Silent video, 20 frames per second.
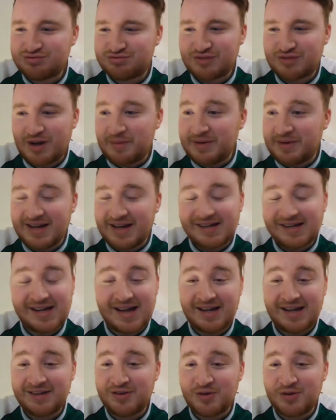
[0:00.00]
I mean, I,
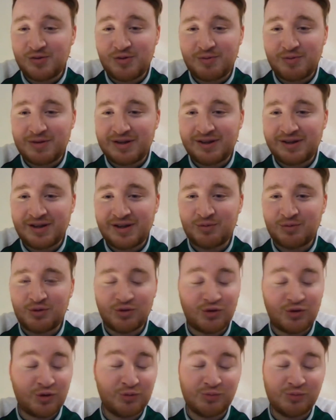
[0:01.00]
I don't know what my dad
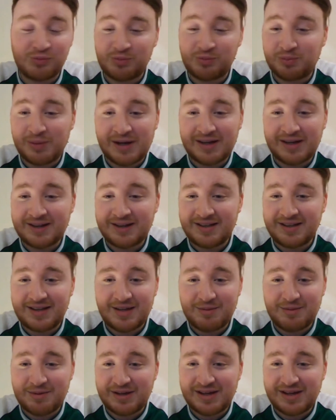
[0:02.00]
was on back in the
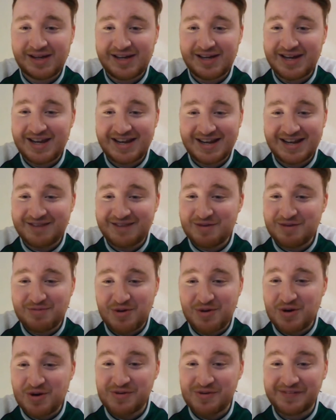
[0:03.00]
day, but he, he never
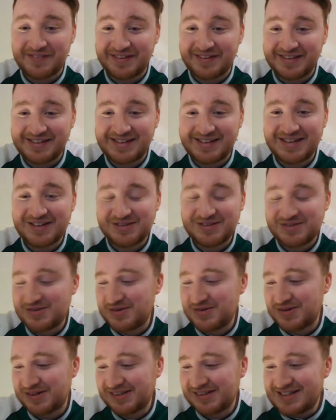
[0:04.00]
bought one like, eh,
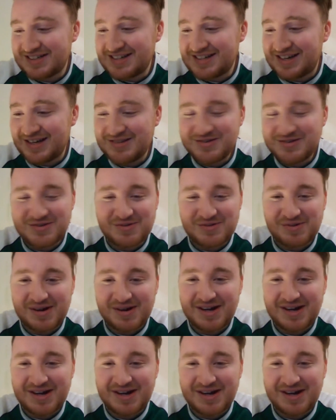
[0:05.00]
so I don't that's know.